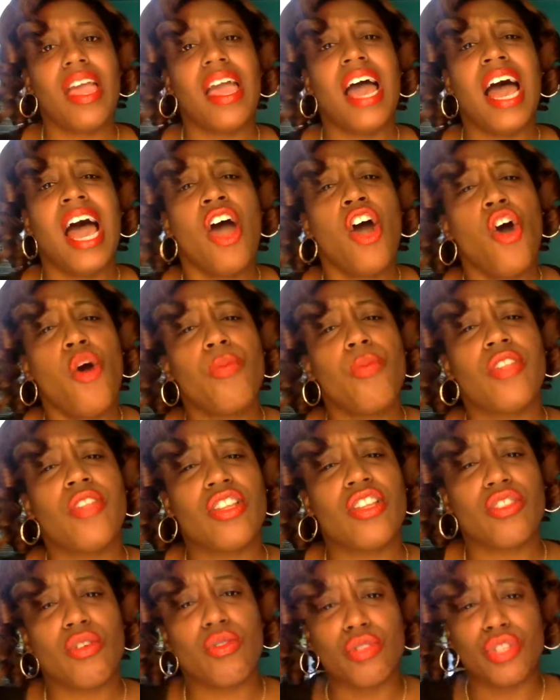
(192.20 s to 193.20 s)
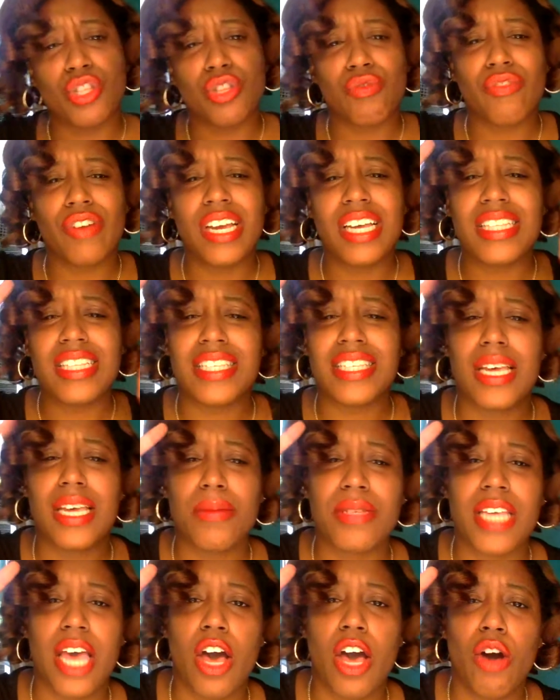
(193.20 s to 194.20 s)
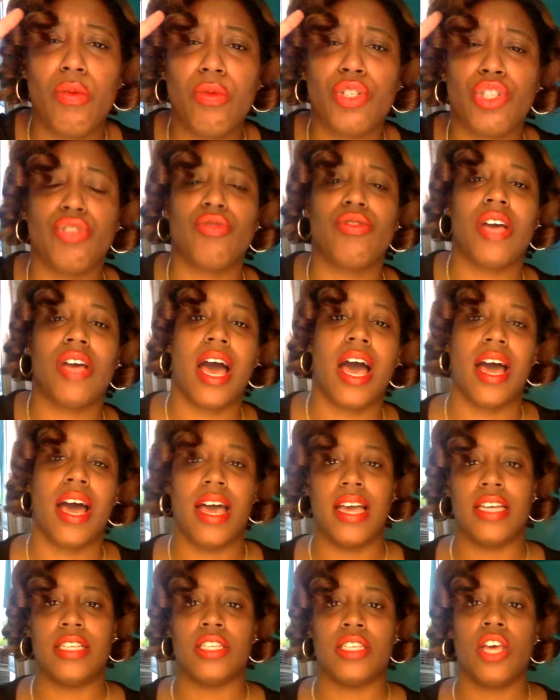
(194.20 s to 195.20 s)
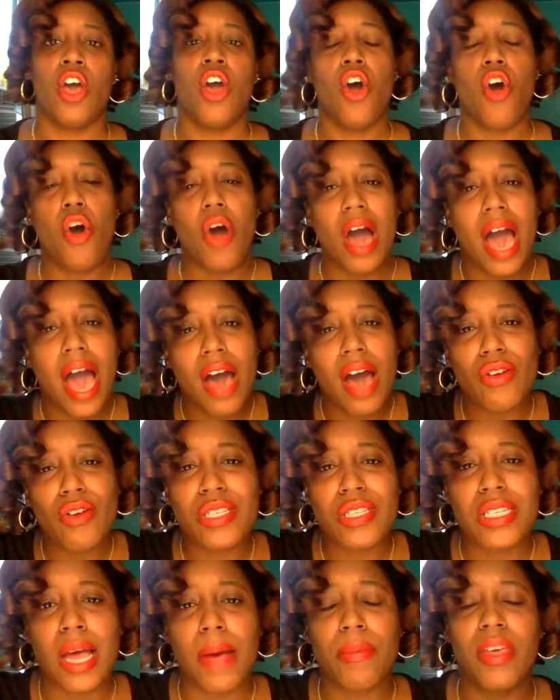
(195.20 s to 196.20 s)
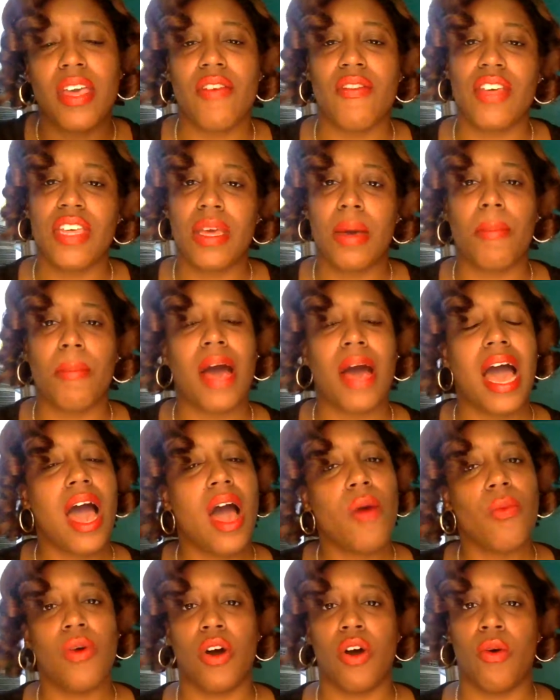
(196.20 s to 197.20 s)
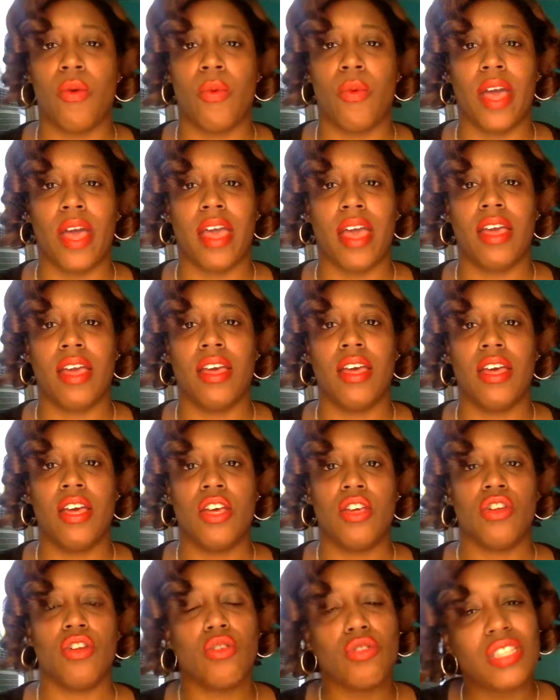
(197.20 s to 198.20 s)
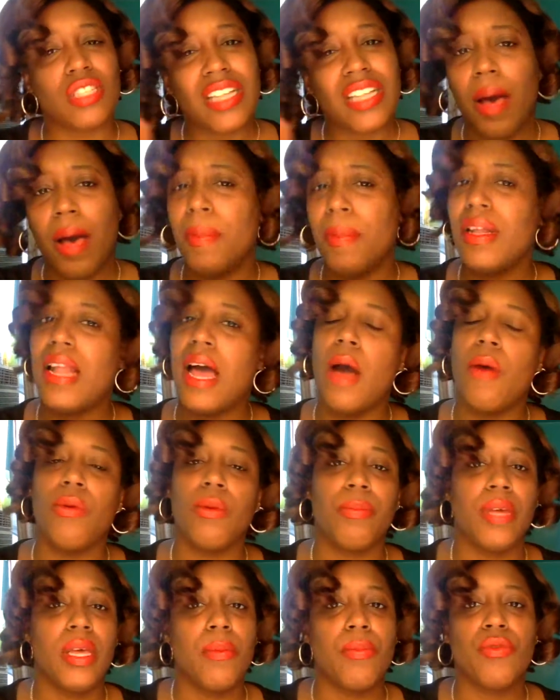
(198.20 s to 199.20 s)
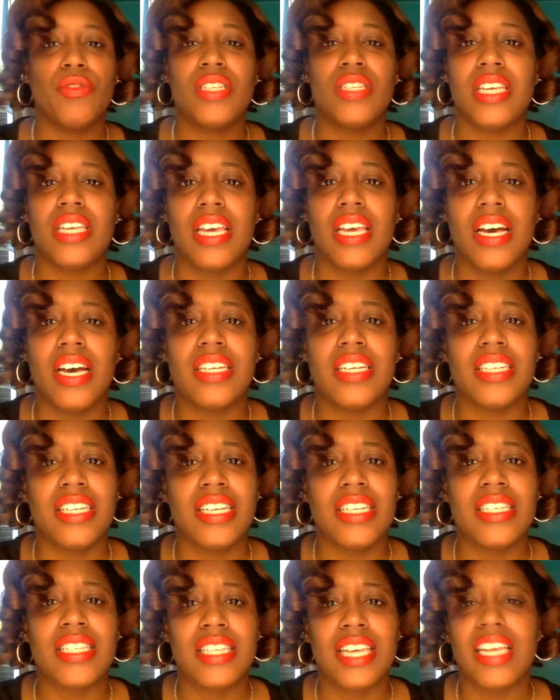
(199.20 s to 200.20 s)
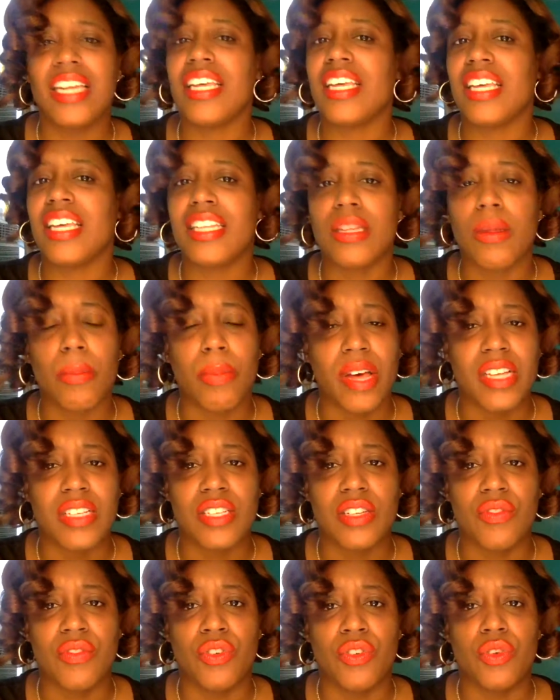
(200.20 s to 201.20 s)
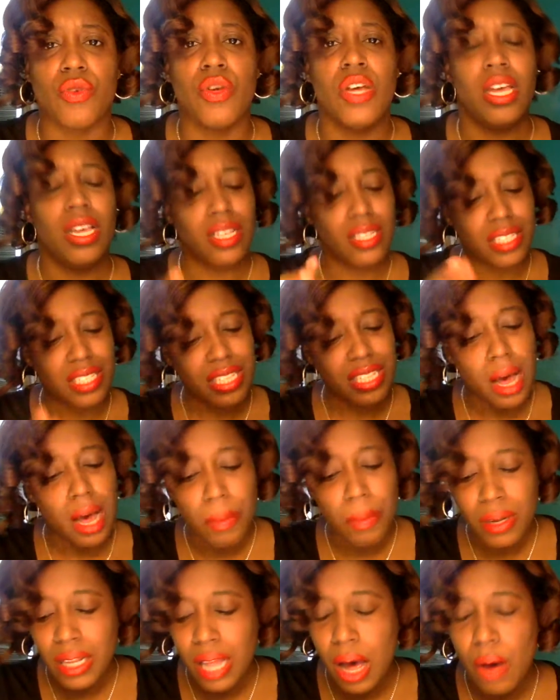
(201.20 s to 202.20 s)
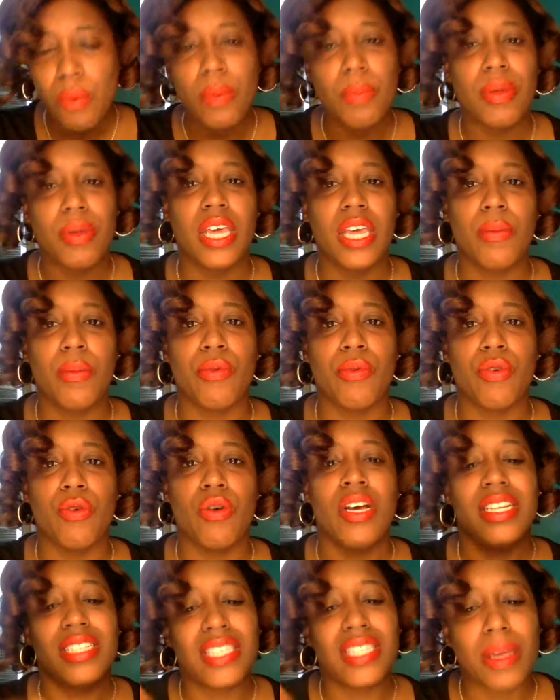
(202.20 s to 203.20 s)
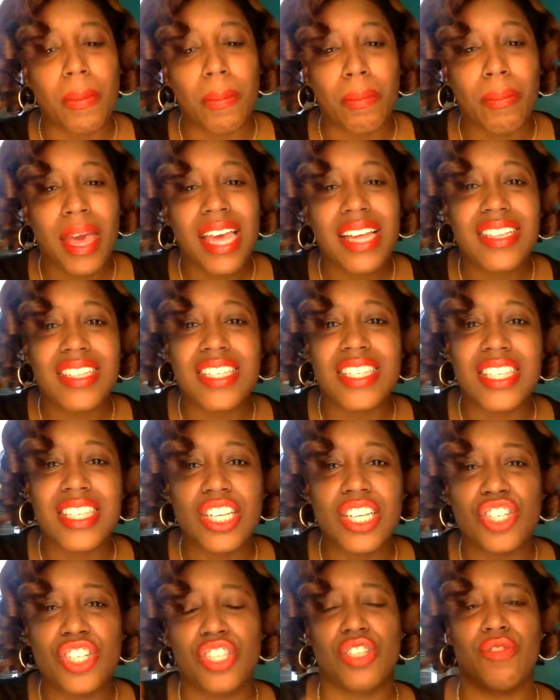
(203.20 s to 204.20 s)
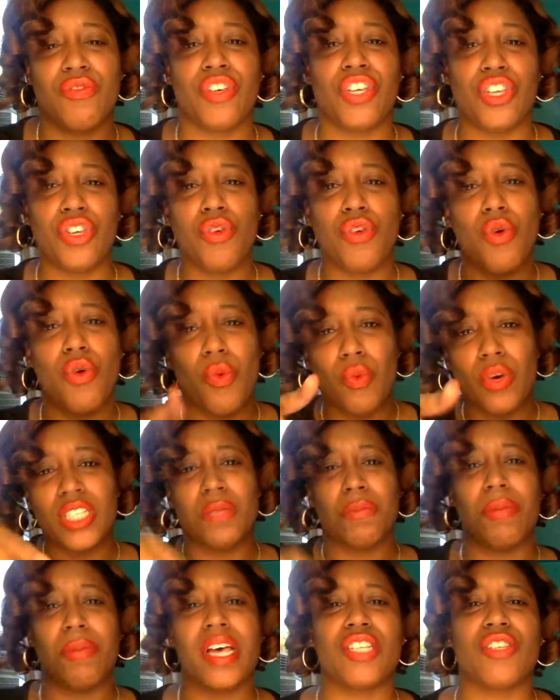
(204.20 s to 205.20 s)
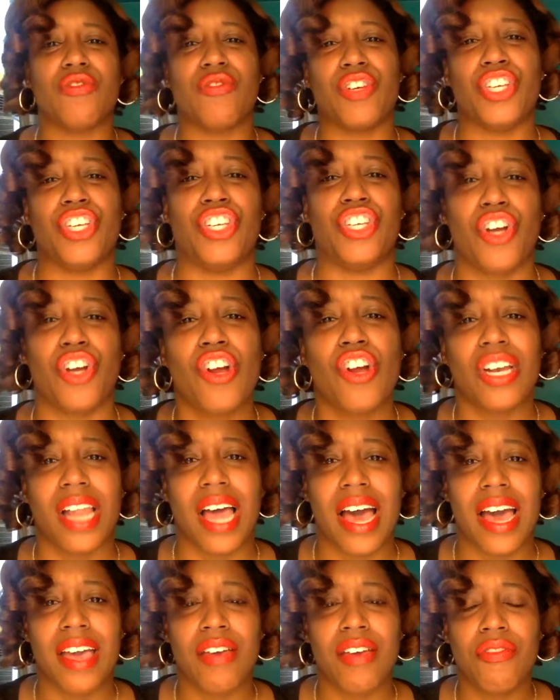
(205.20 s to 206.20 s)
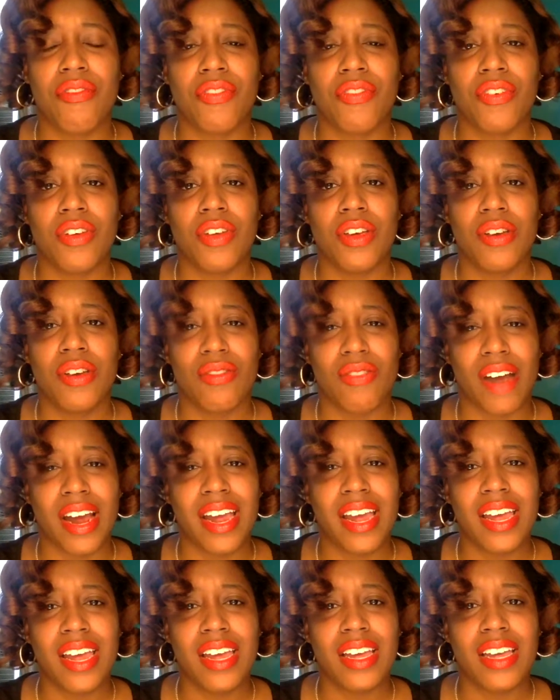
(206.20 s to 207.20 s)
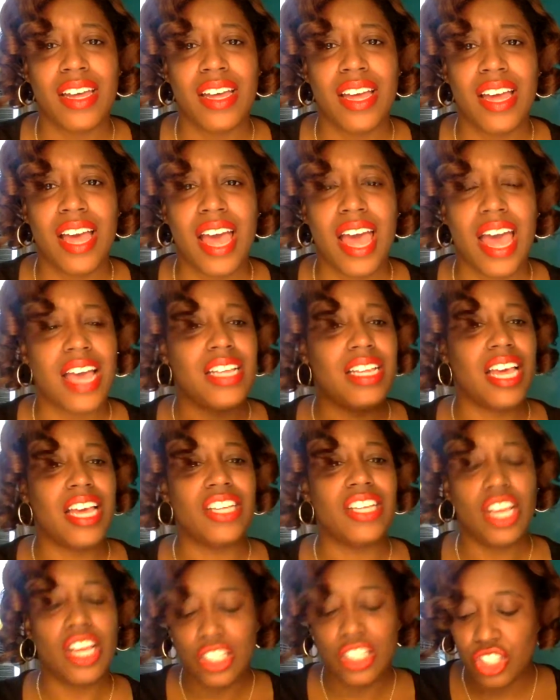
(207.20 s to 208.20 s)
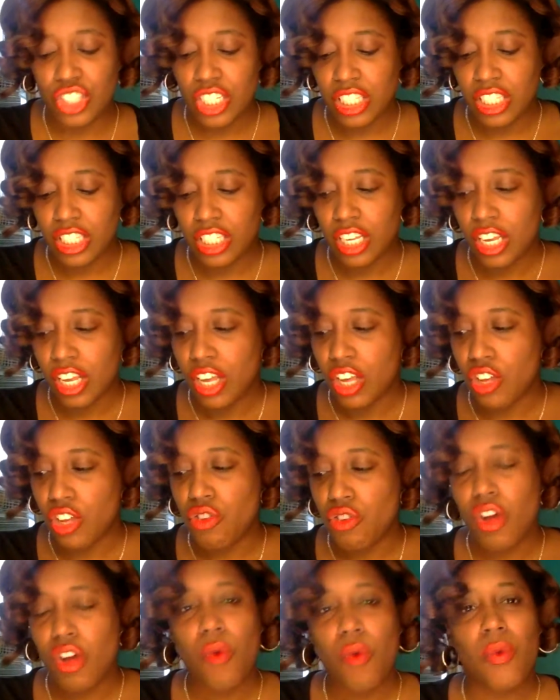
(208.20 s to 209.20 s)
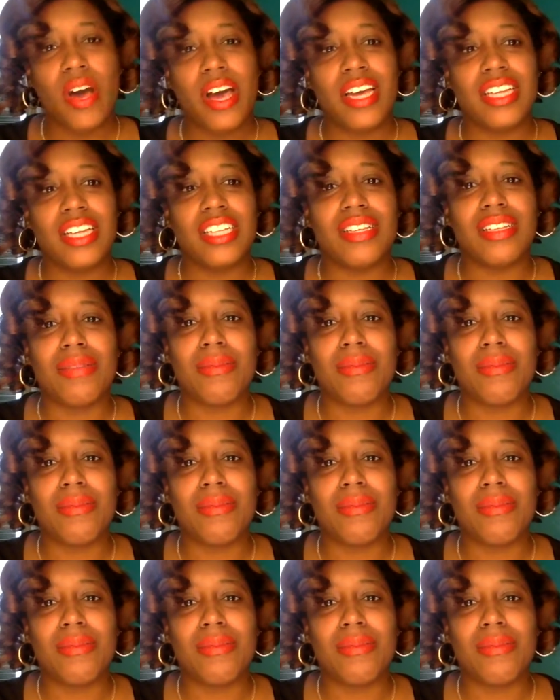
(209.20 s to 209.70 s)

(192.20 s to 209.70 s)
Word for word: I hope that those three tips helped you guys on how to stop giving your power away. You know, stop allowing people to get under your skin and get the best of you. Stop allowing people to make decisions for you and what's best for your life, right? And and, and just, you know what?